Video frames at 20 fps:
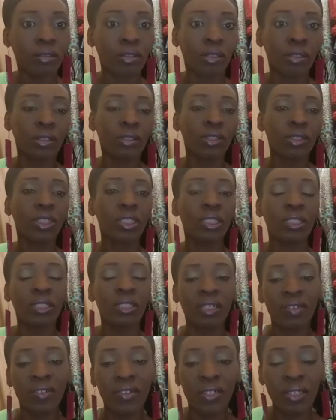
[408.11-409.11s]
girl, she
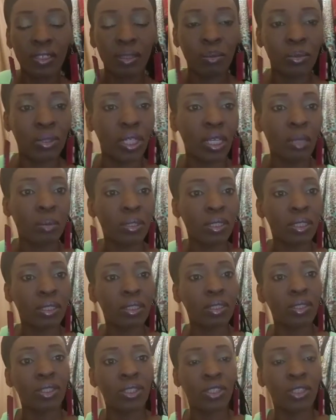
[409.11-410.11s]
love her some Jameson
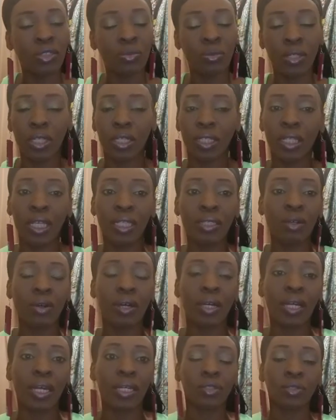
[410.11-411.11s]
and ginger ale. I know
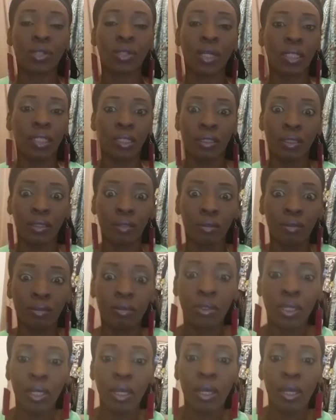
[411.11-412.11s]
I gotta try that too.
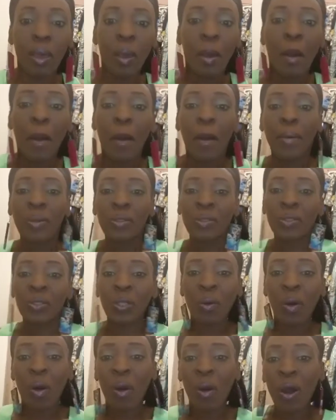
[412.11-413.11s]

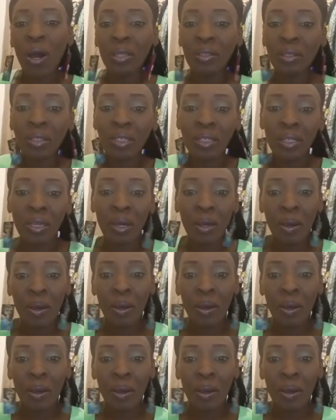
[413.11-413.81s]
So on the